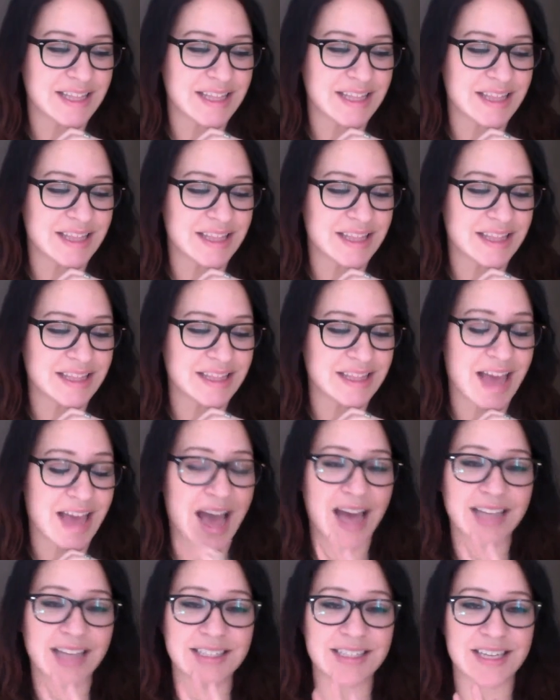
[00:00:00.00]

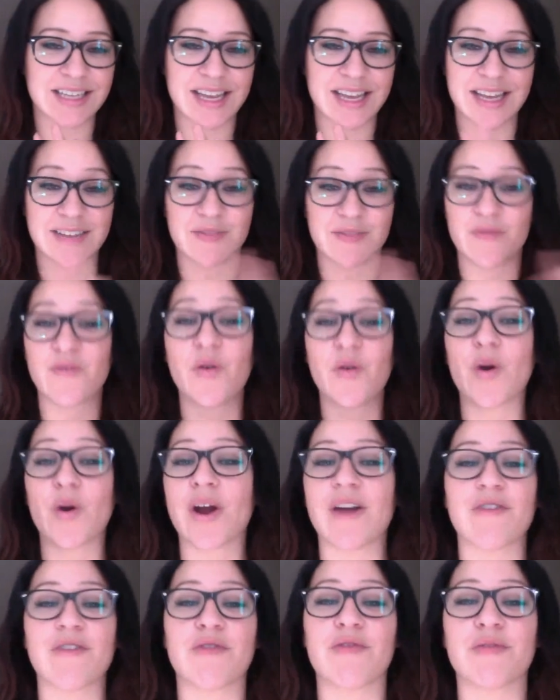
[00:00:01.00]
that it for
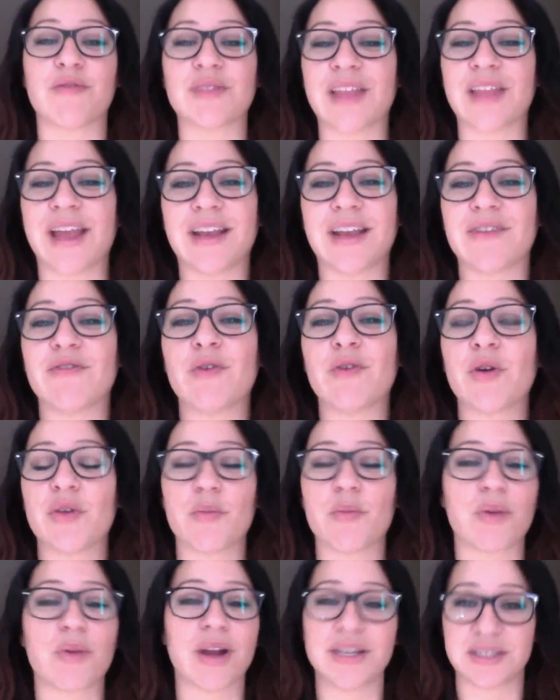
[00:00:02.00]
a, like for the
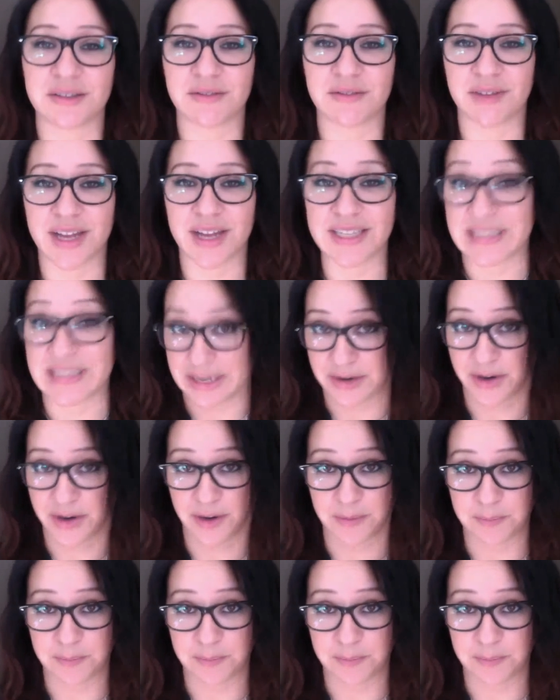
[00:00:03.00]
price of a dinner.